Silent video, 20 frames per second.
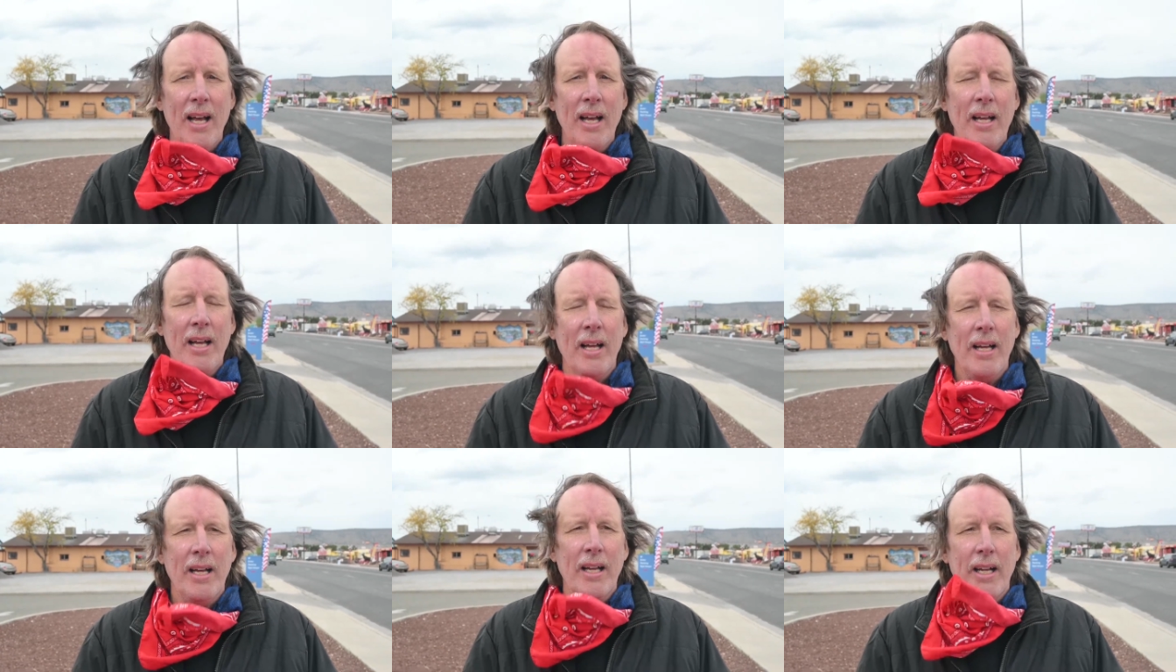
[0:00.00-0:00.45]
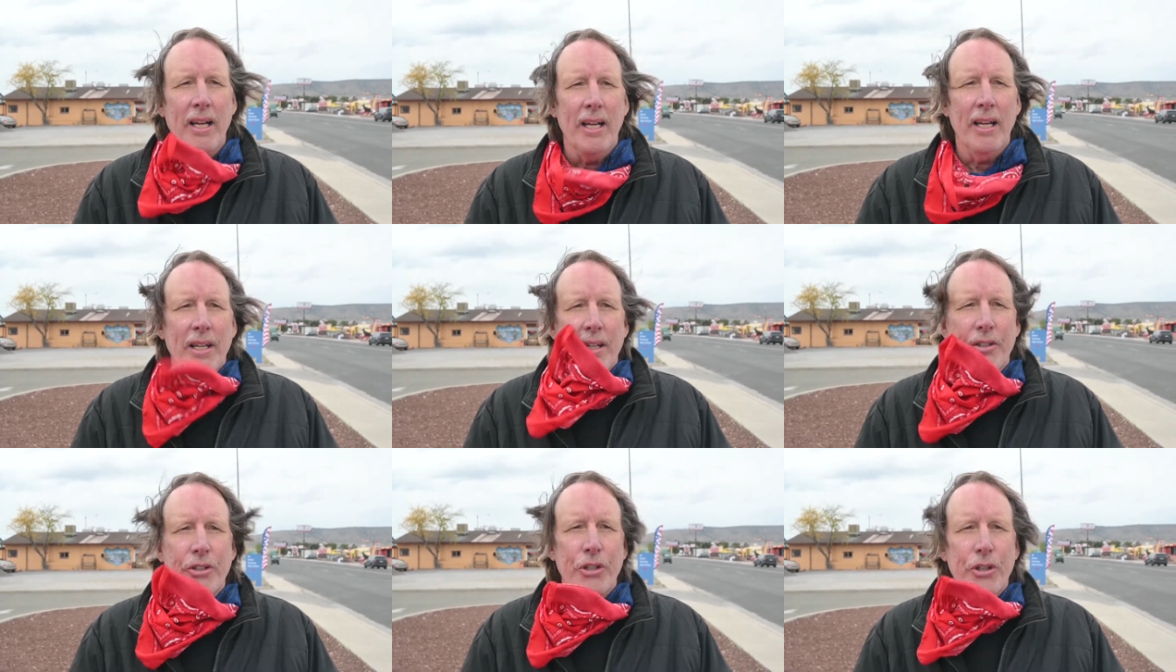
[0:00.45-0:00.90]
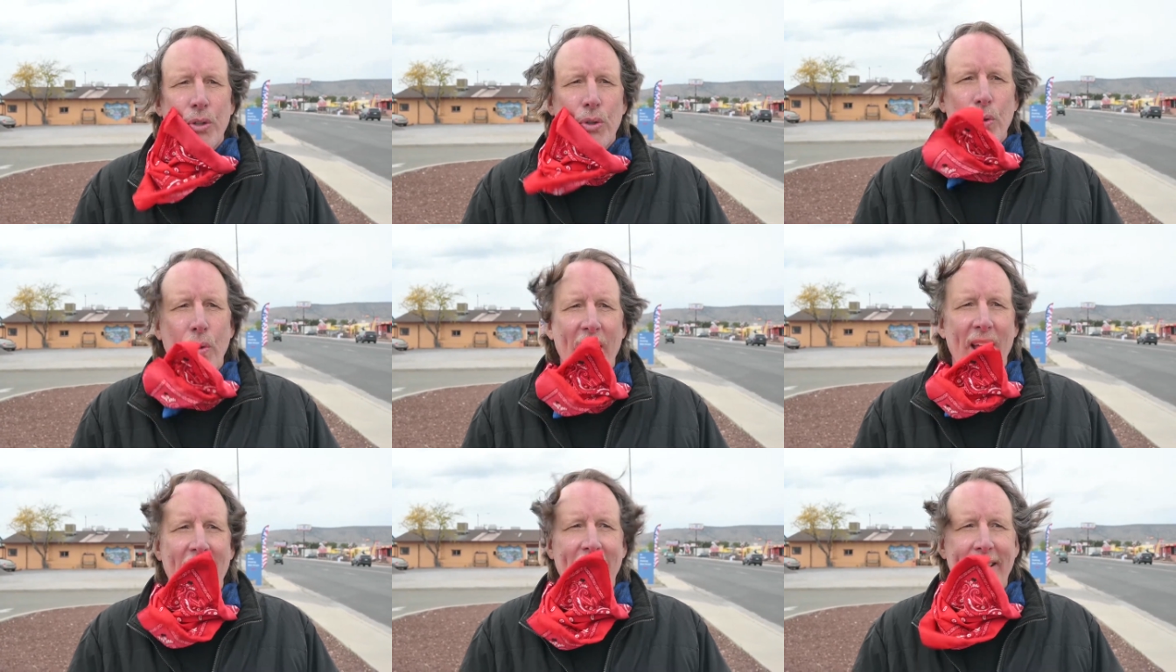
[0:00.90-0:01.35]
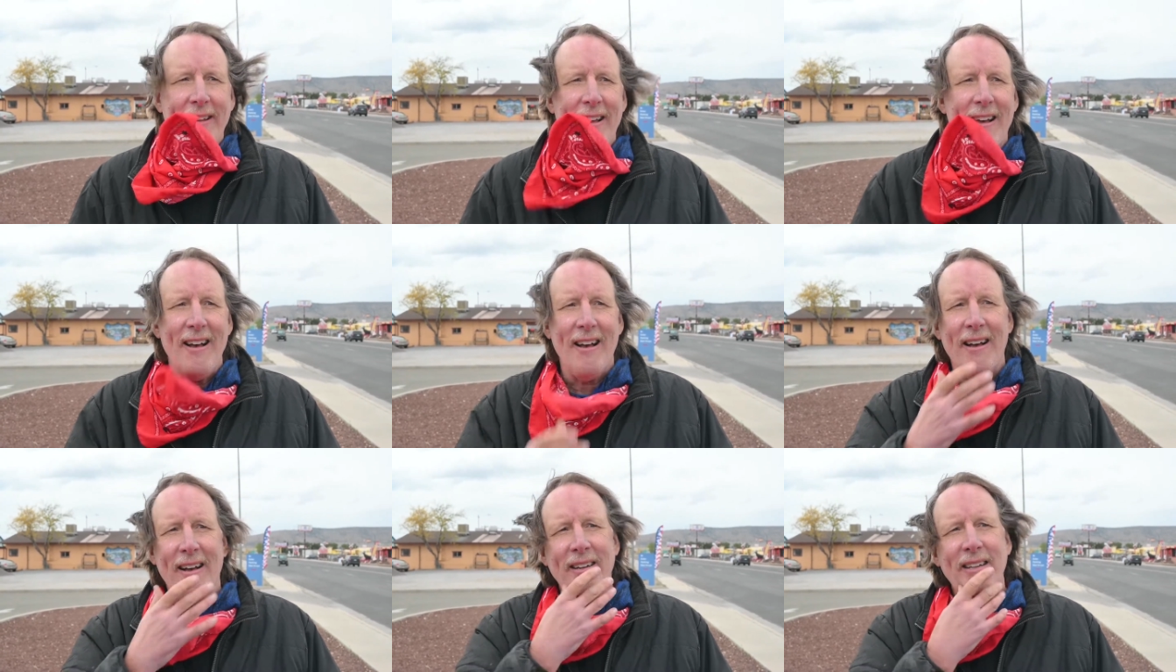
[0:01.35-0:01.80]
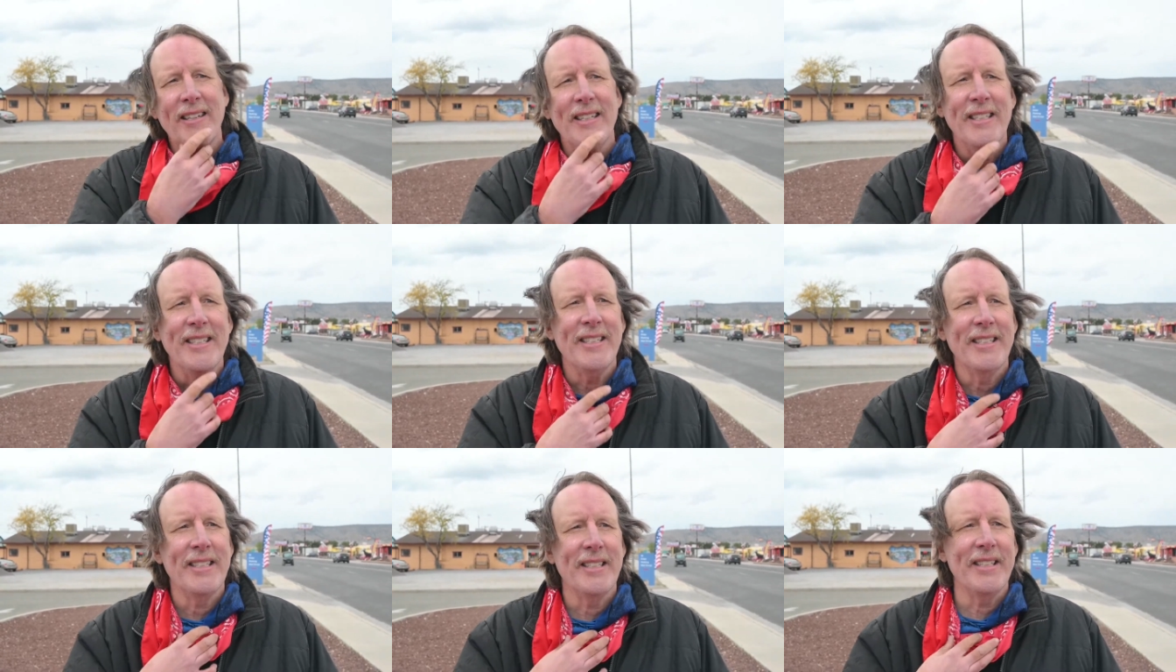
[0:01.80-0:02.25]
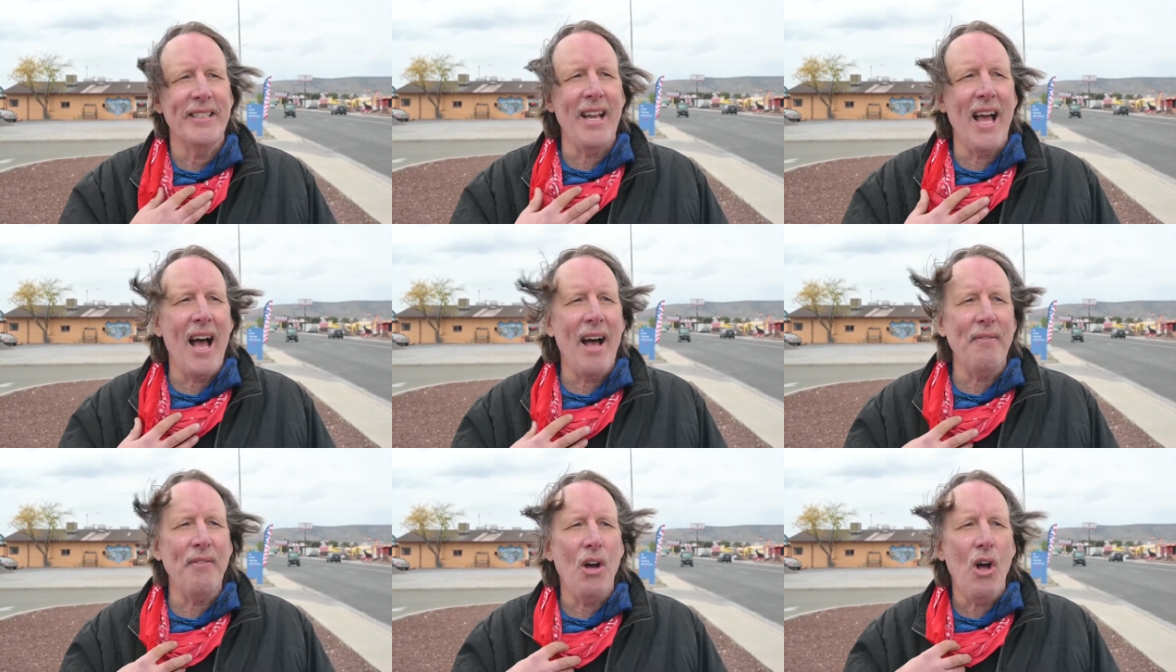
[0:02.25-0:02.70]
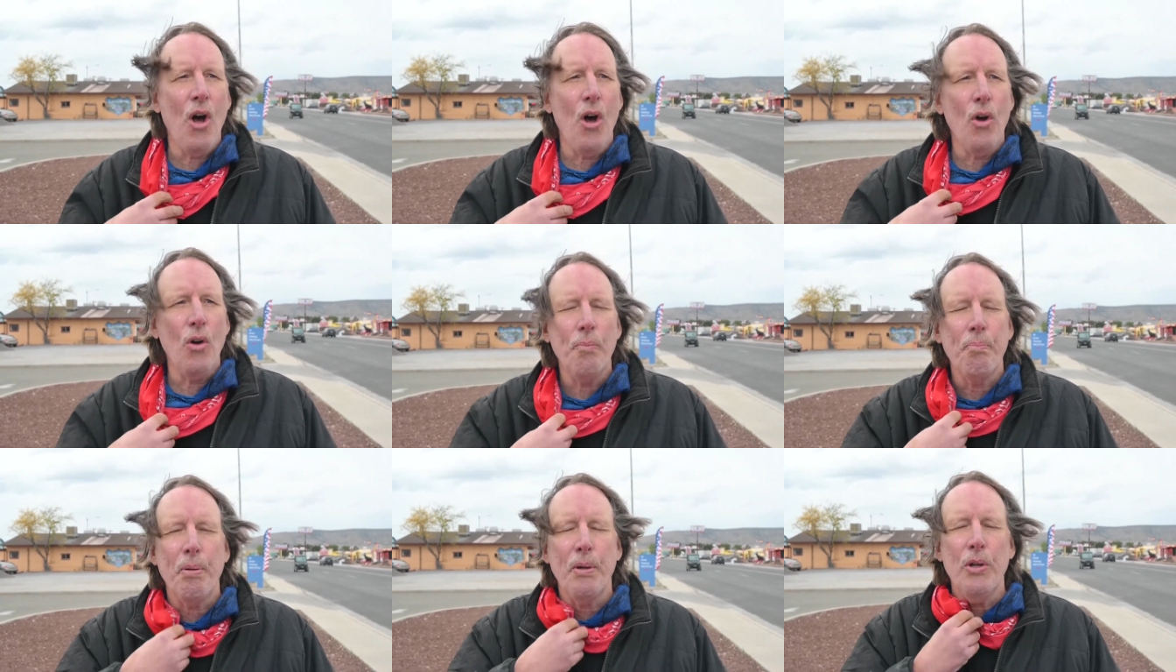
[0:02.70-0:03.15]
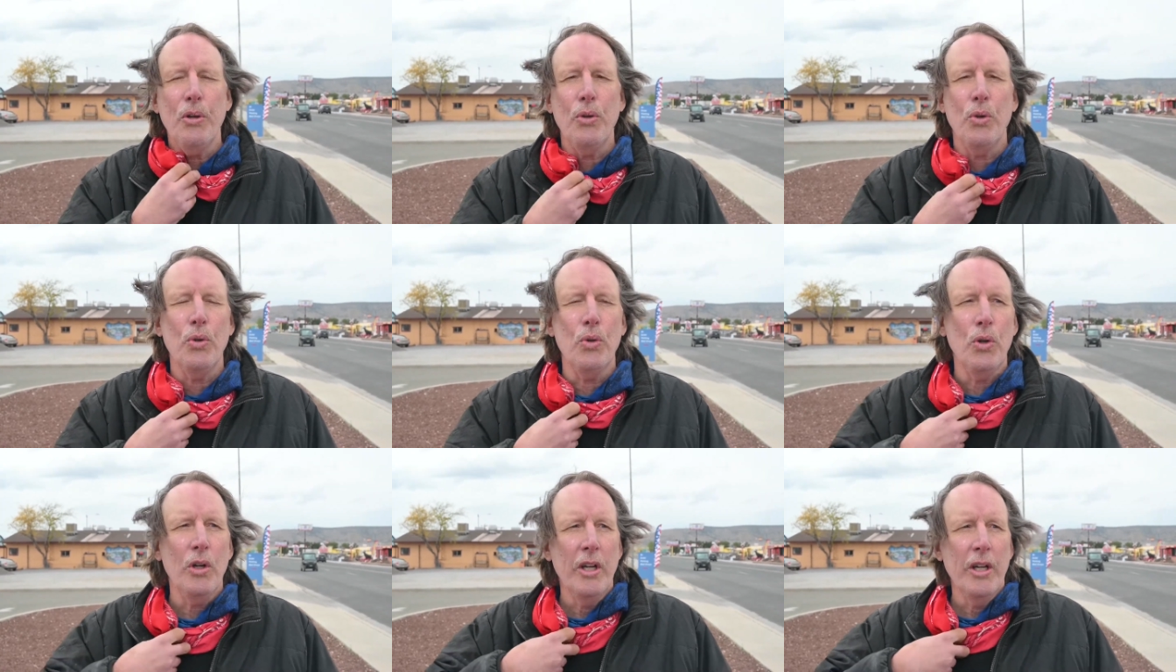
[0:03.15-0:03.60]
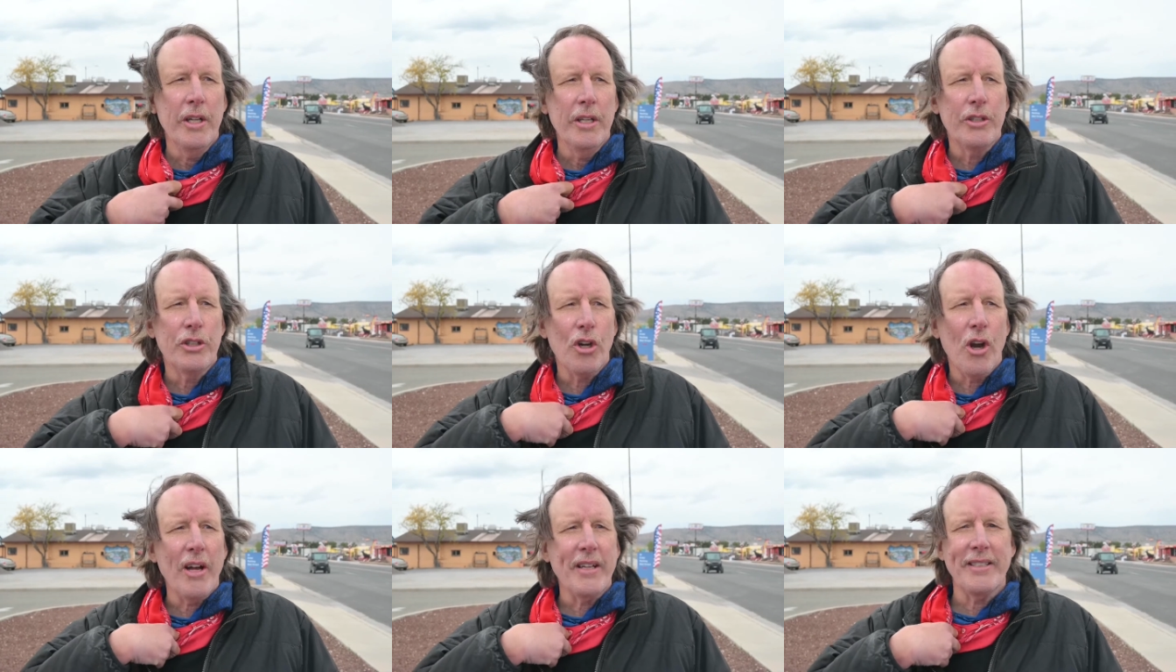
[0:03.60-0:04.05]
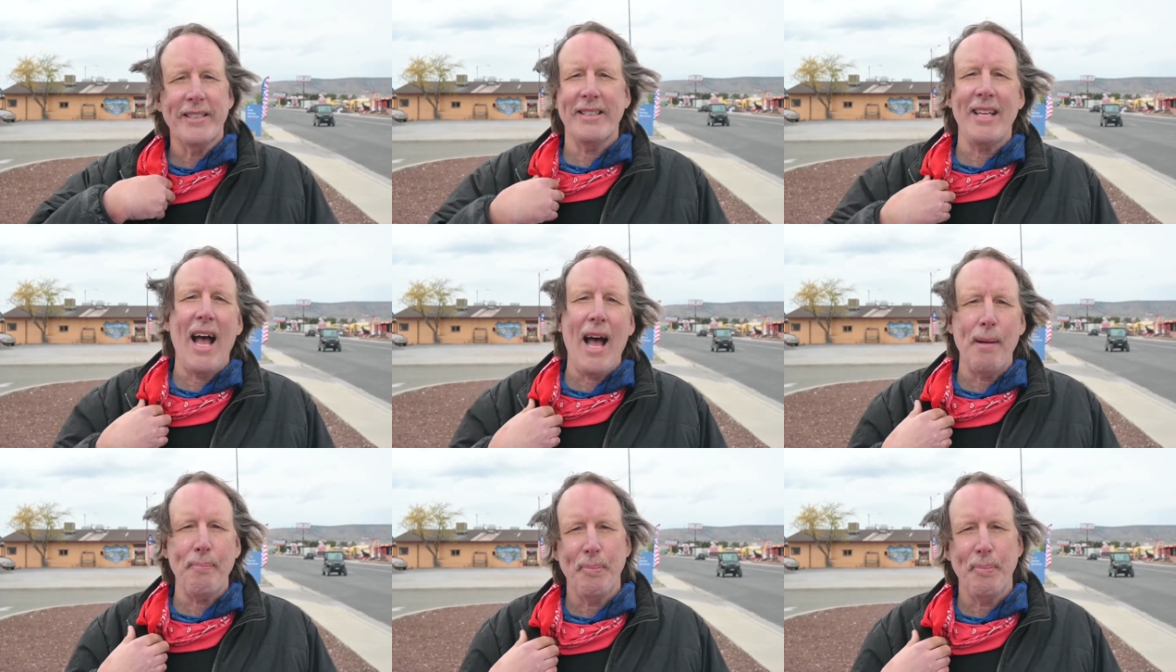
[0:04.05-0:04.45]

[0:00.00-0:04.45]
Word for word: to a uh, Navajo Blue truck stop.